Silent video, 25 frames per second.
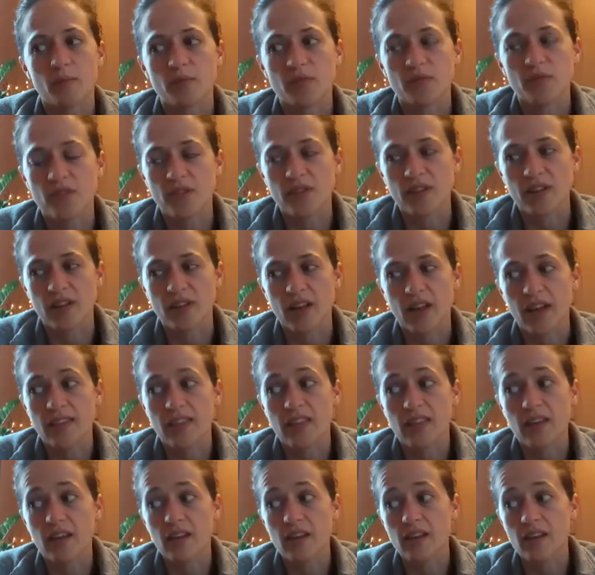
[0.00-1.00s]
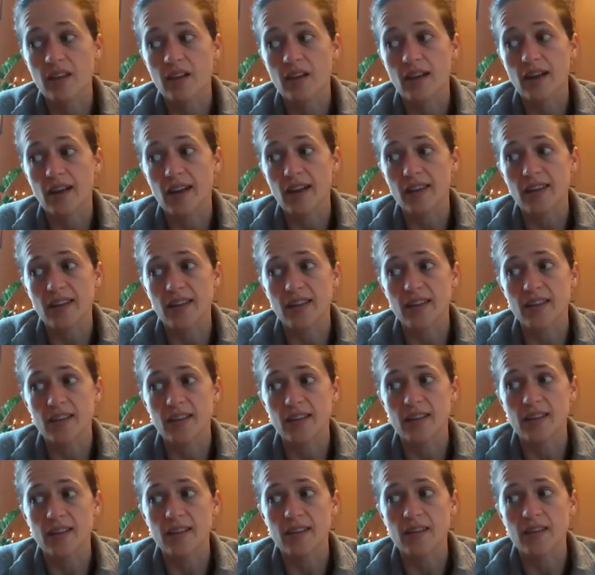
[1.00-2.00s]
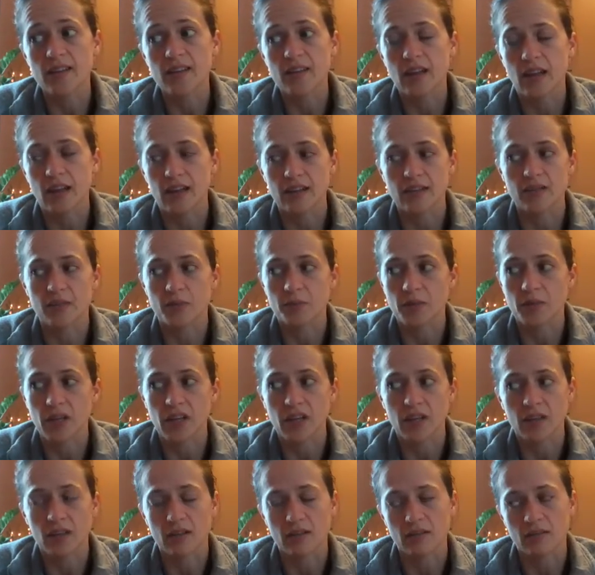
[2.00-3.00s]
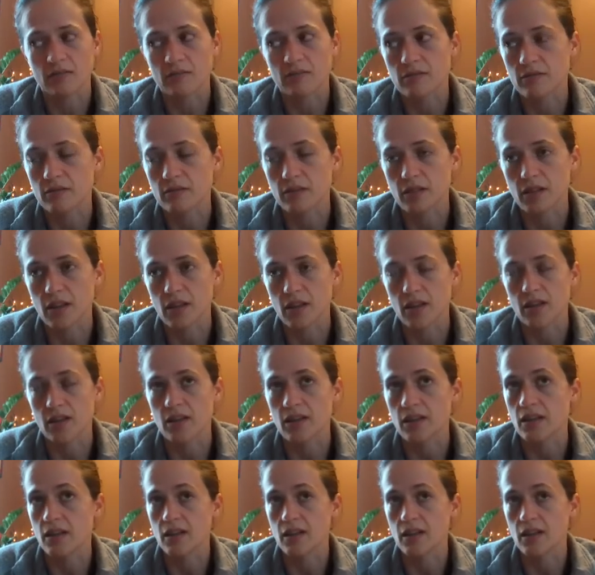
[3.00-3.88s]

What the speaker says: absolutely. I think that's been like